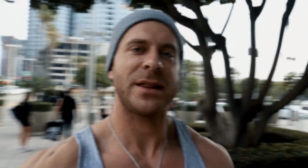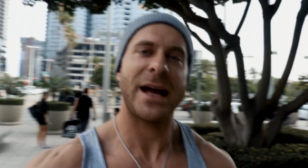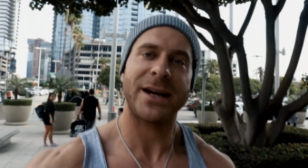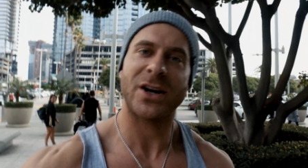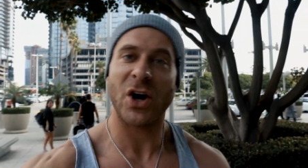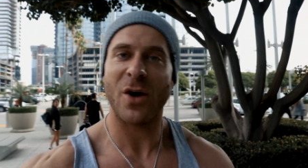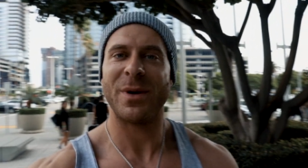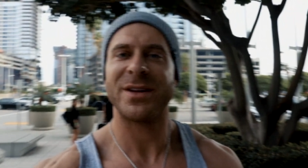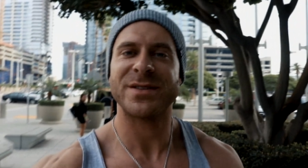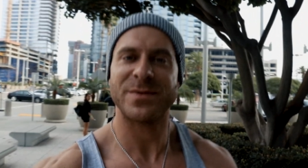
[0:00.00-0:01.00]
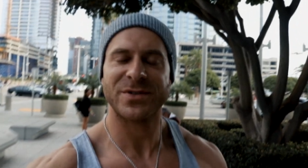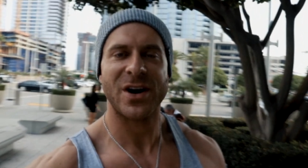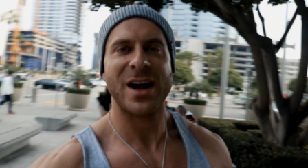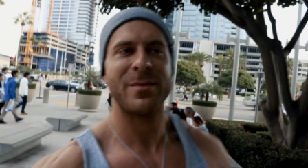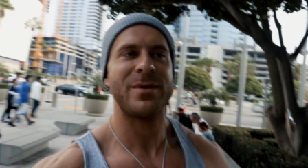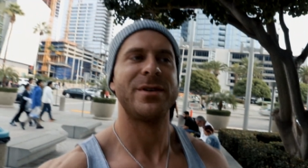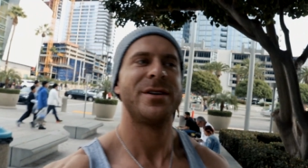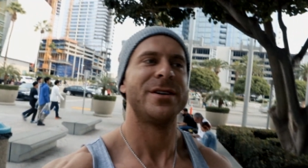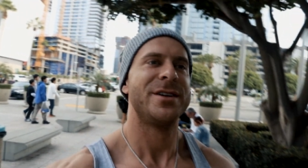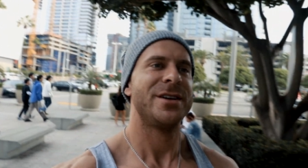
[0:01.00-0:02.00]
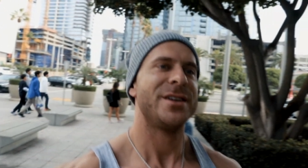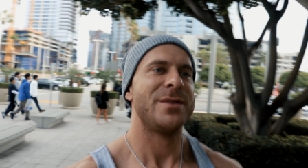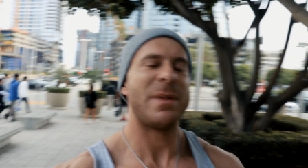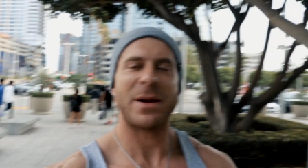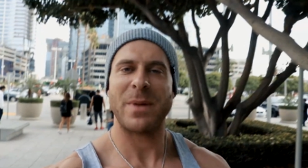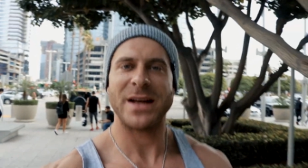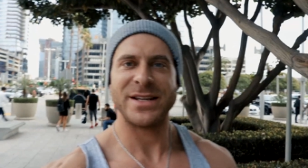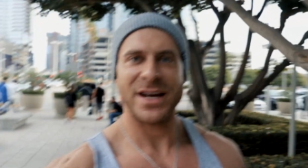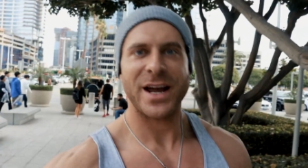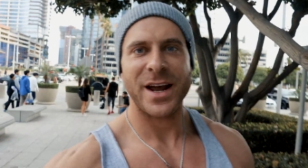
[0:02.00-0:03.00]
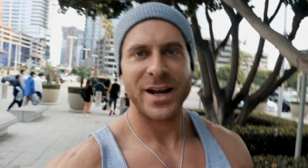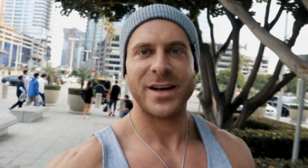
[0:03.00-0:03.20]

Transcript: like, comment, subscribe, make my day,